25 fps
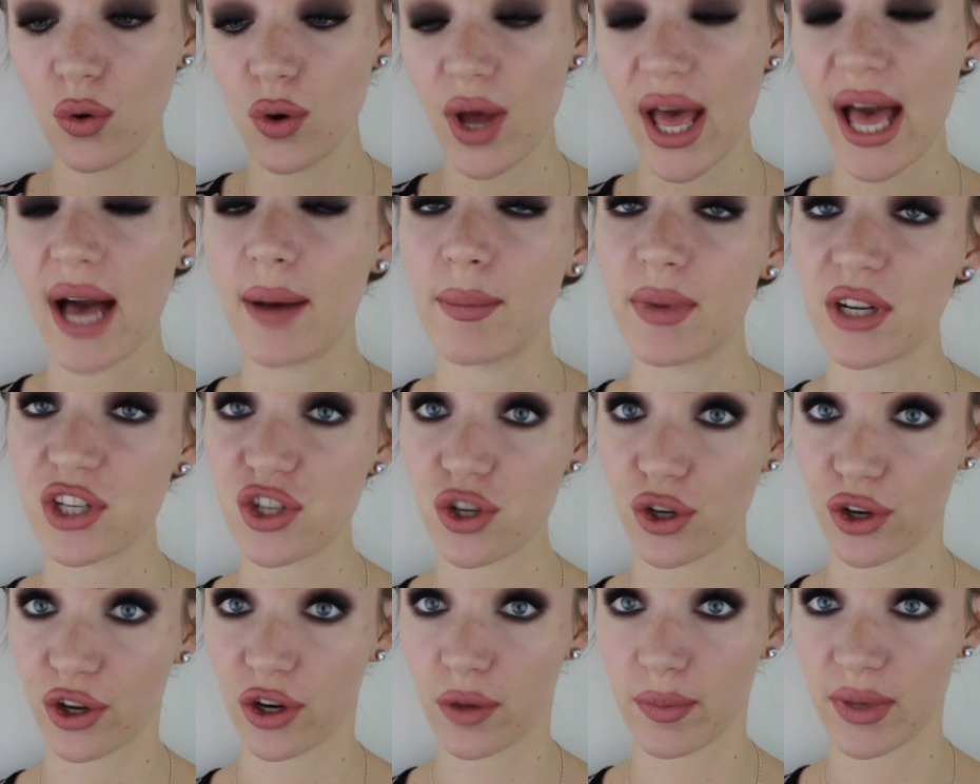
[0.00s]
how
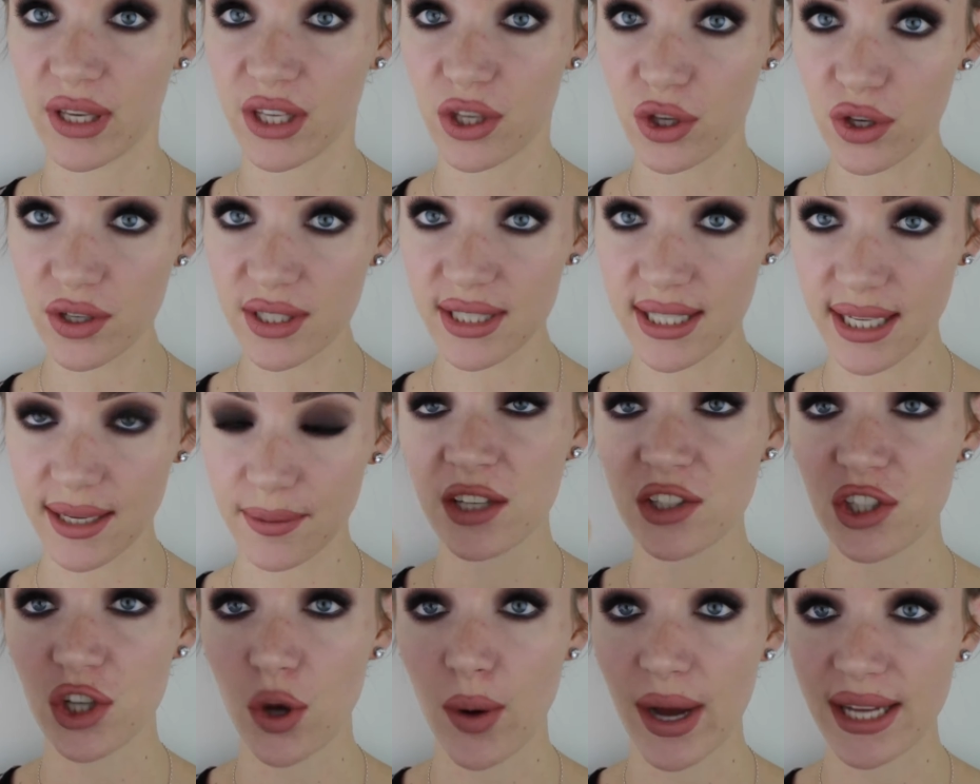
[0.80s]
much you're going to be using.
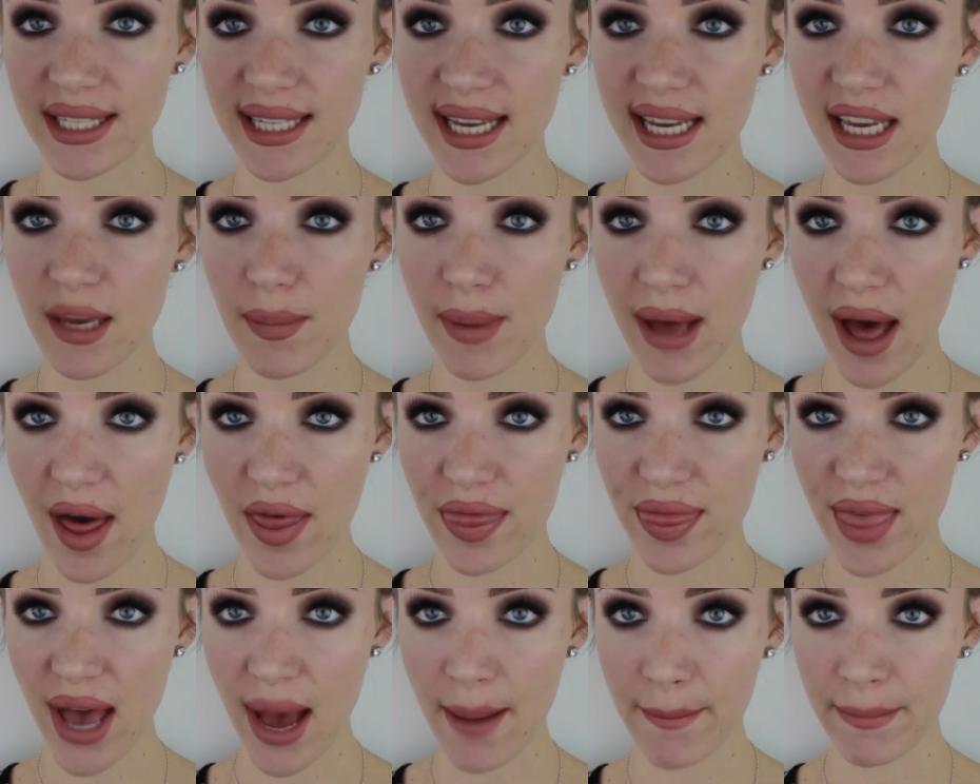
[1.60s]
So I take
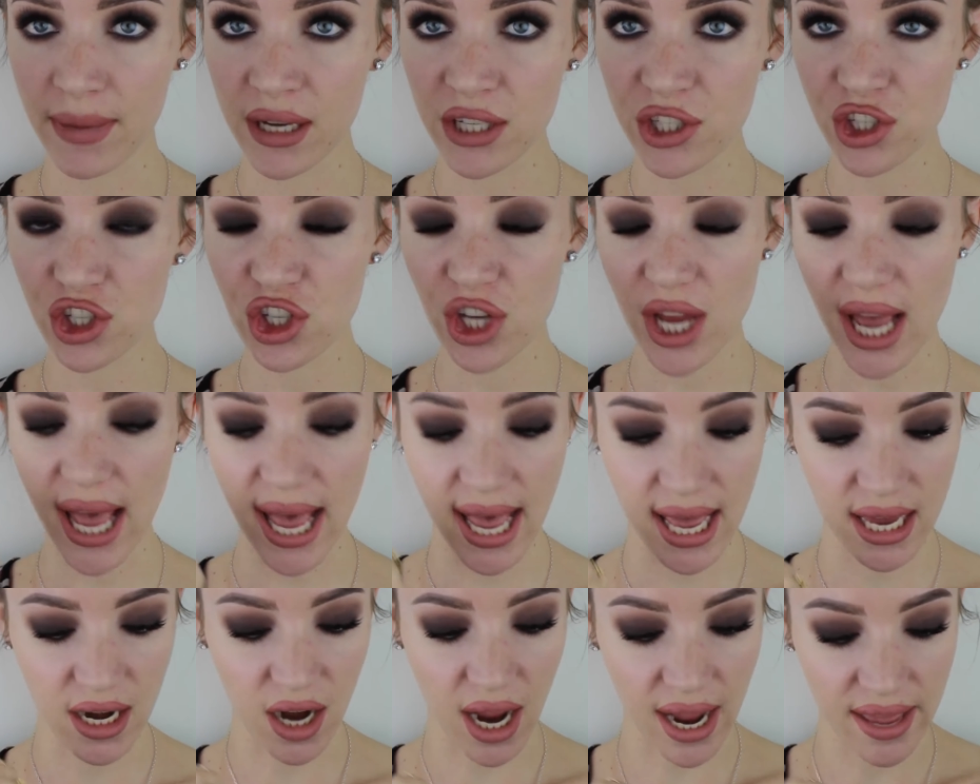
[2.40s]
about that much
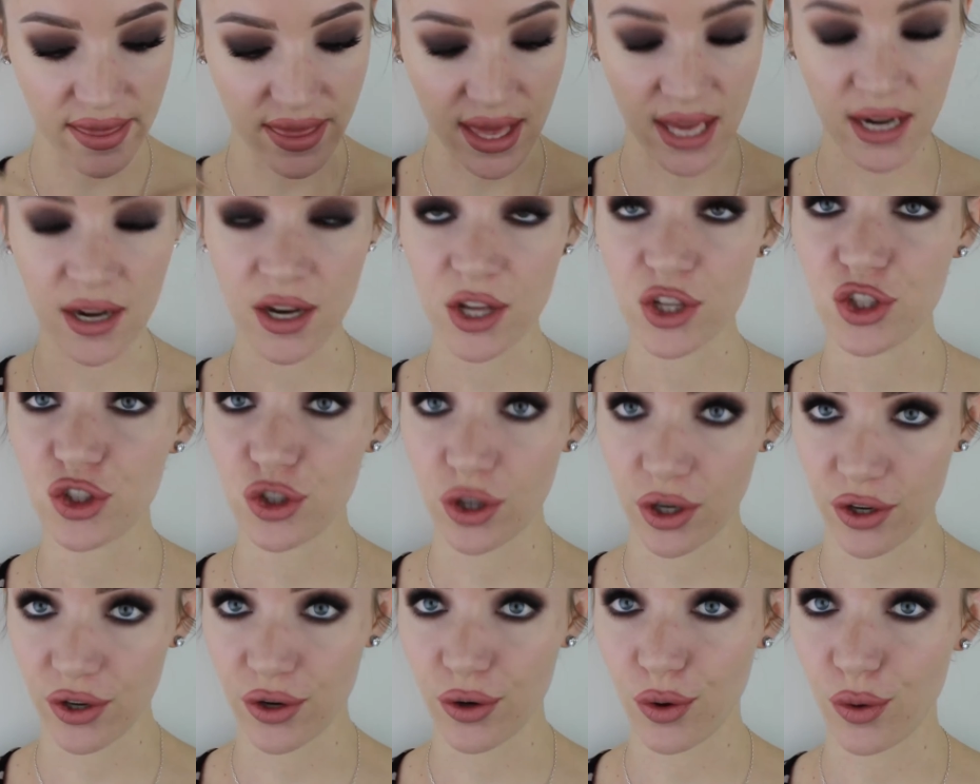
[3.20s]
and I then
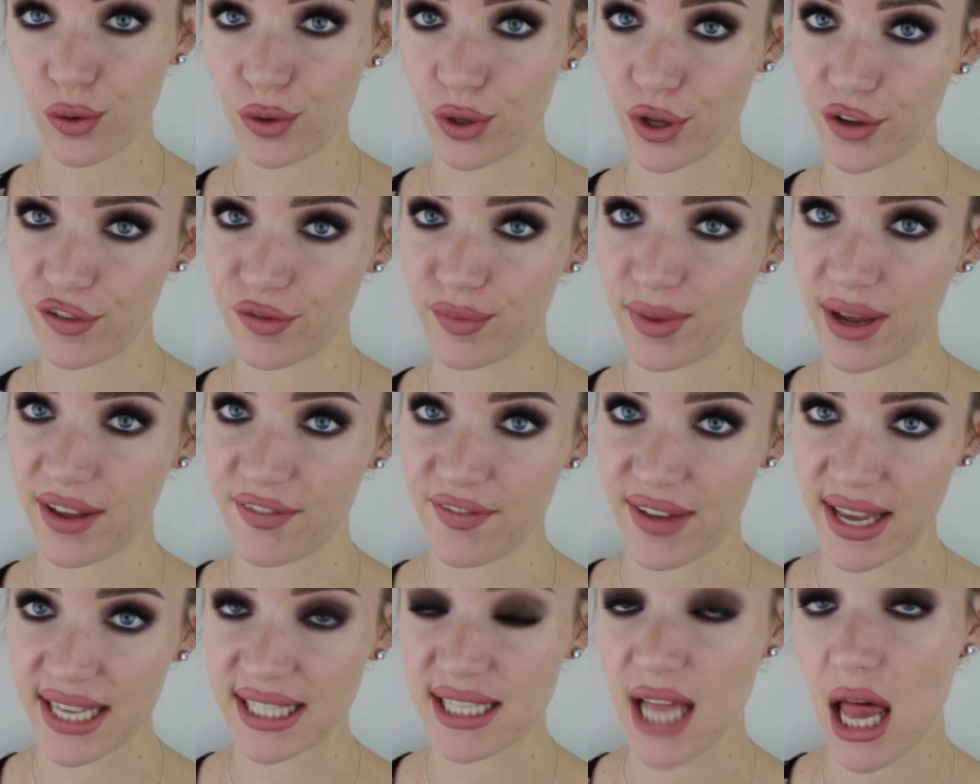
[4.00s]
dot it all over my
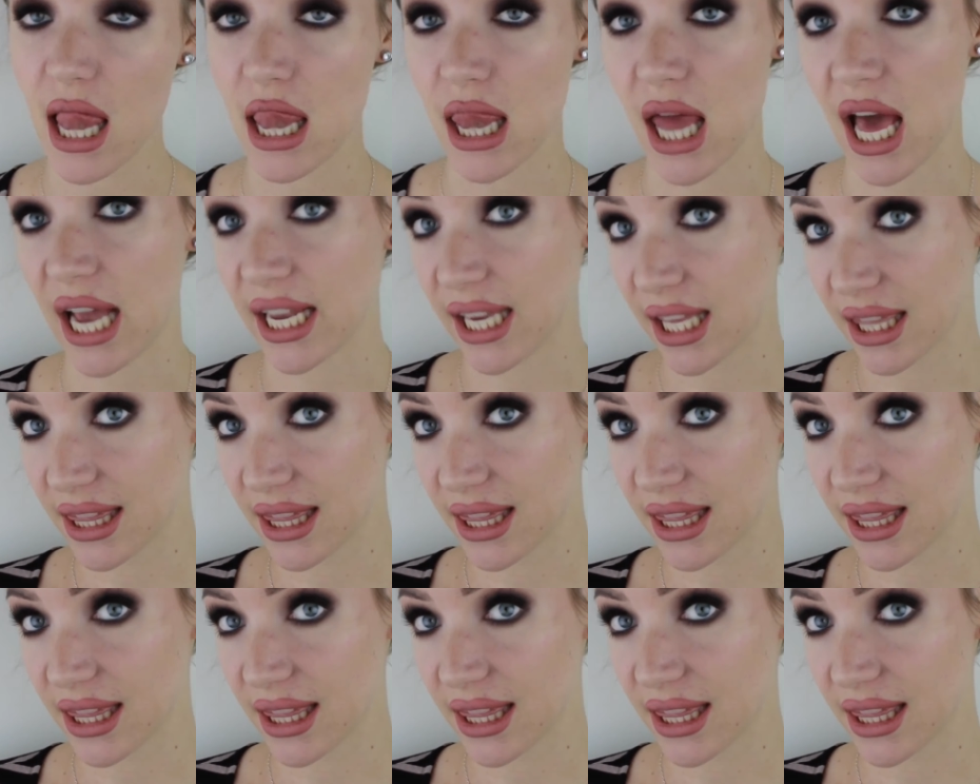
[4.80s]
face like